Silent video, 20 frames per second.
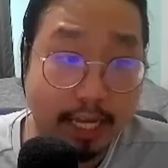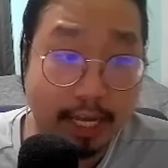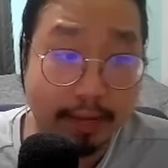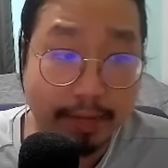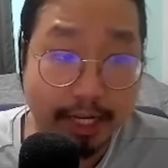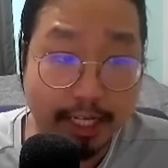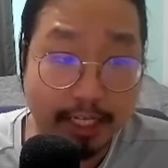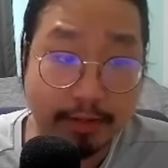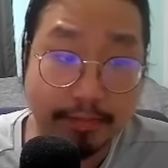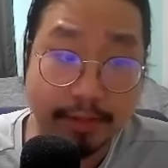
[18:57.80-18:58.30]

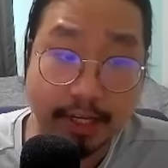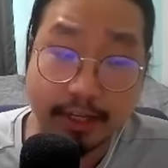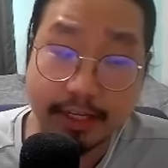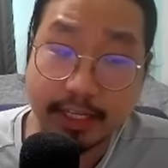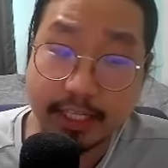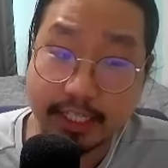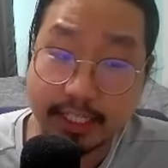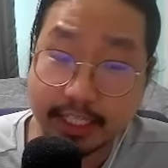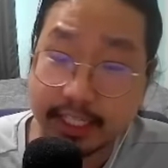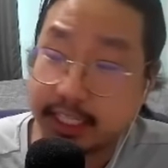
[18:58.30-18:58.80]
my Camellia
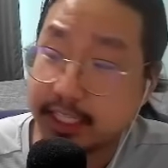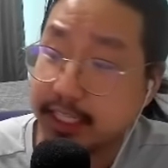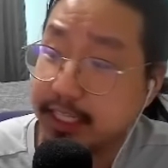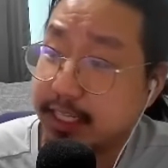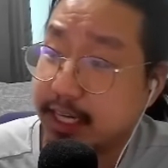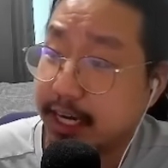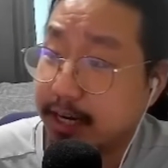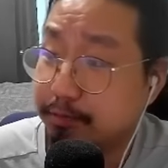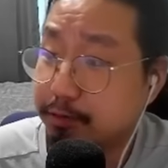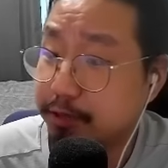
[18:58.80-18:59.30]

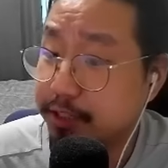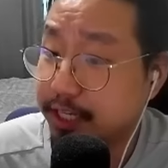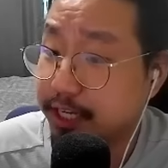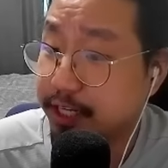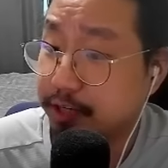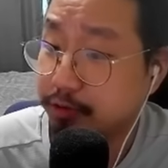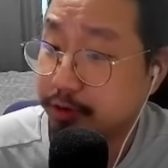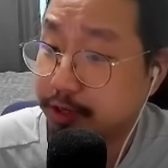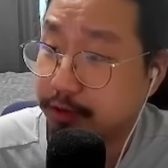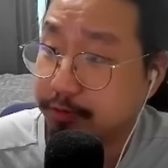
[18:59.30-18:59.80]
69%
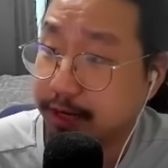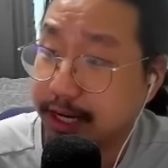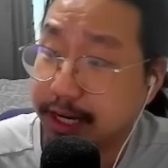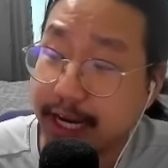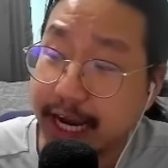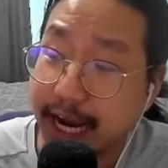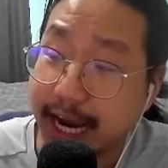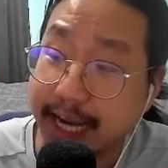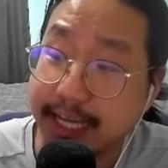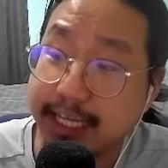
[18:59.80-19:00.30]
crit rate,
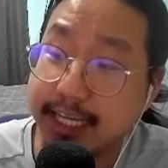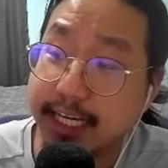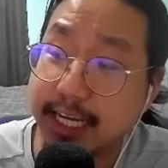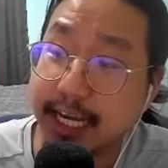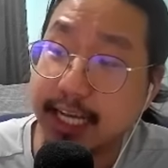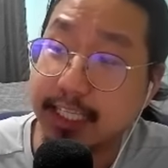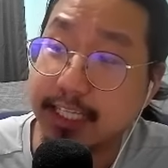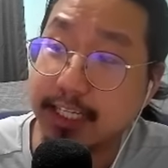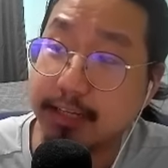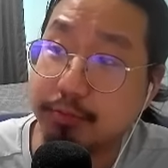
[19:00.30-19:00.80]
I can
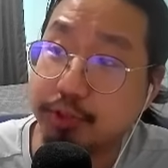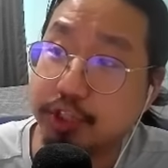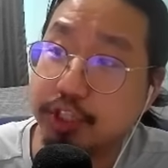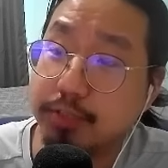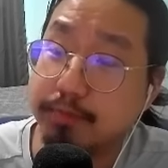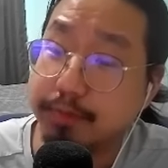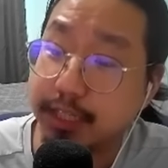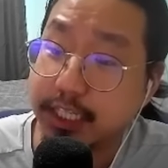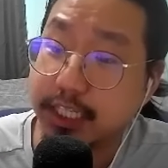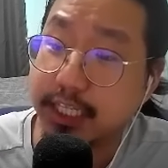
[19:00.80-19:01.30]
end up just
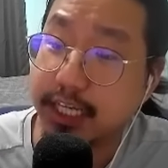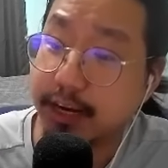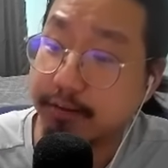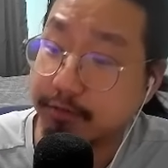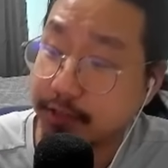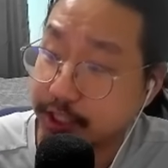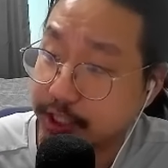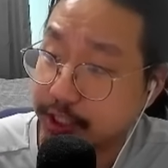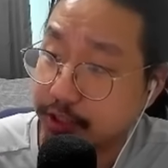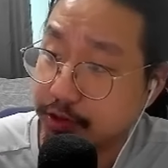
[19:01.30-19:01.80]
missing
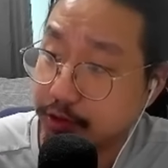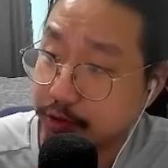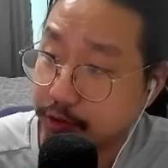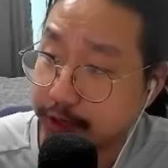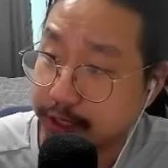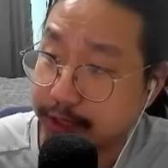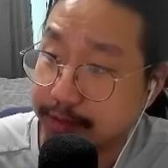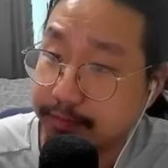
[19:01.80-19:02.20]
every single crit,